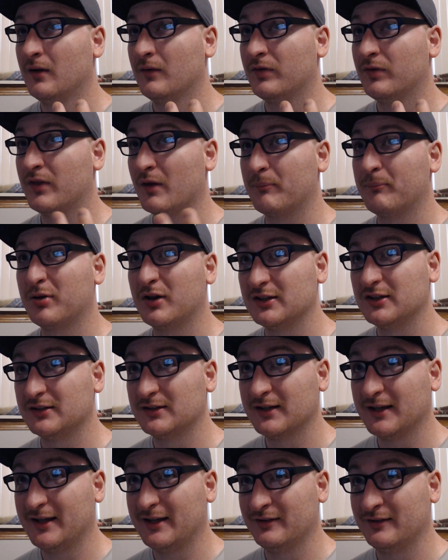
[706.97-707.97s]
the
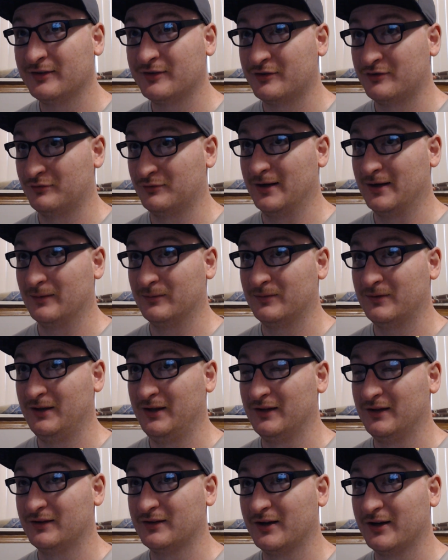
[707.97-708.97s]
police throughout the
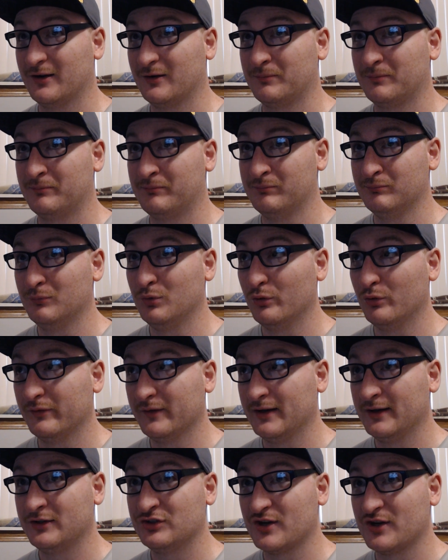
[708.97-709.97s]
entire
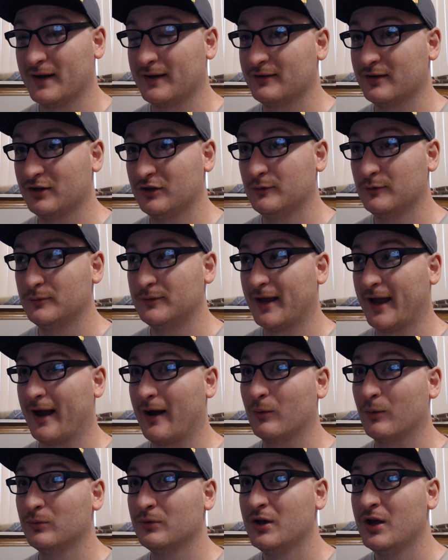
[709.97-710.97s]
movie chasing you
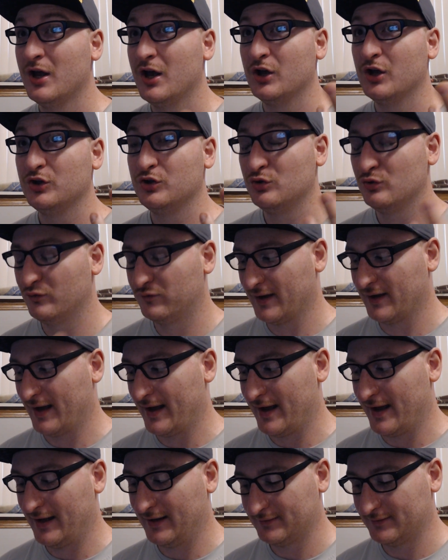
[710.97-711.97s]
down. You've
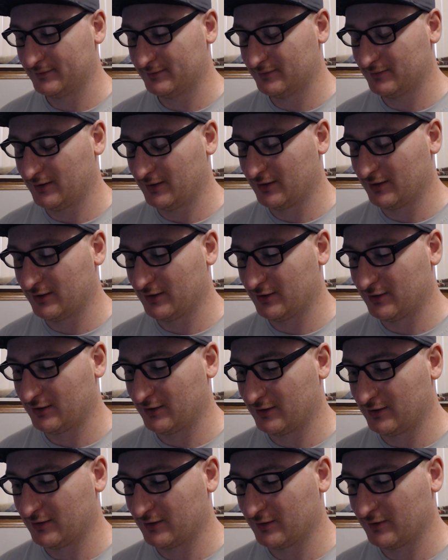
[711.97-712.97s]
got
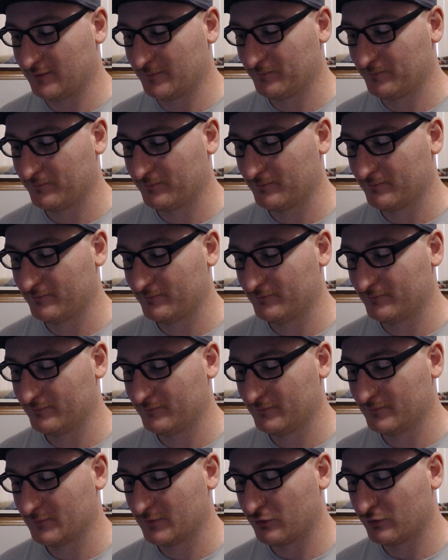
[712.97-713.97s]
the
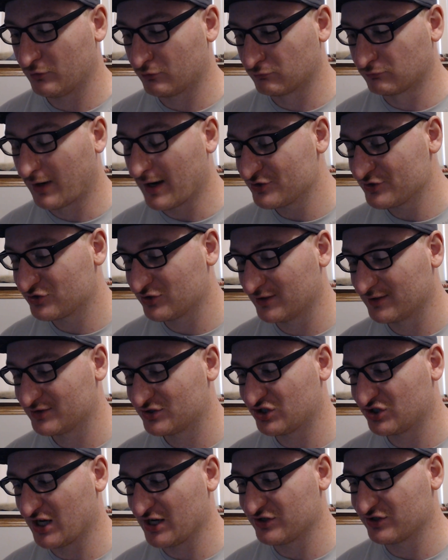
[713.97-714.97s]
Russians
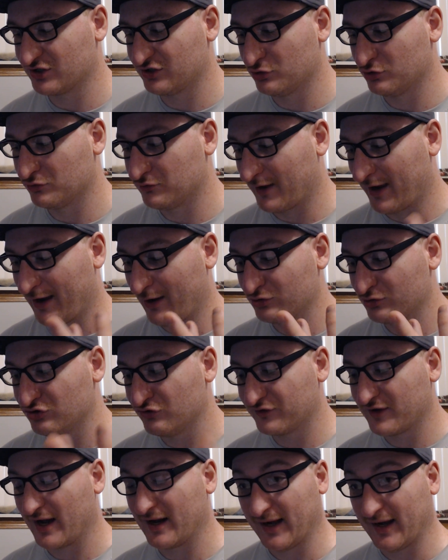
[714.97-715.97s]
chasing you down. You've
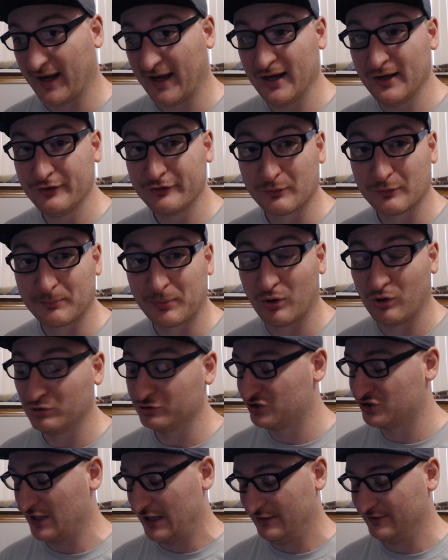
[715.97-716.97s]
got Interpol
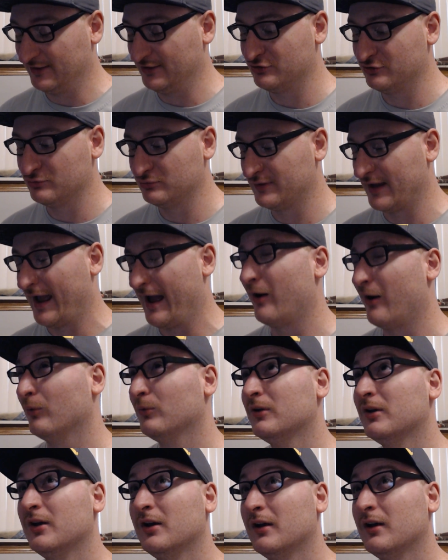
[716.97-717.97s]
chasing you
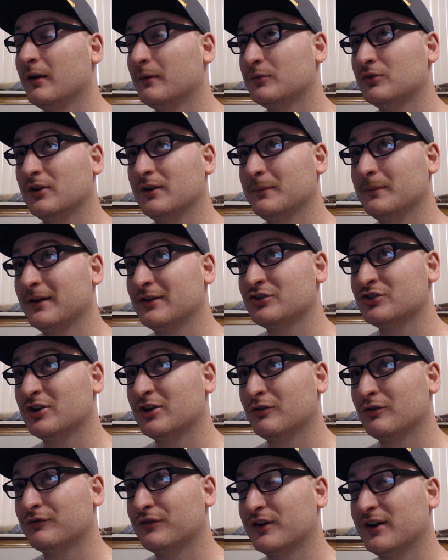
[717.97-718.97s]
down. I'm trying to make sure I
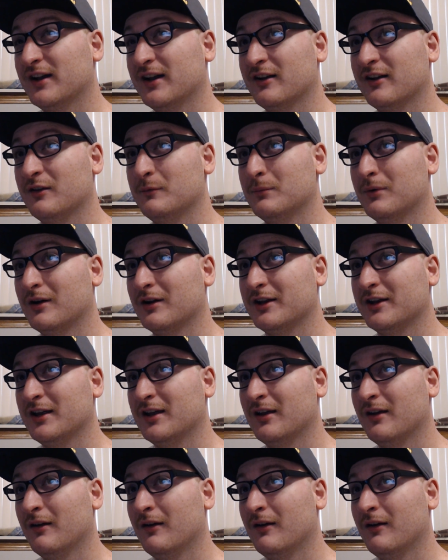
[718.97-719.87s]
don't forget anybody.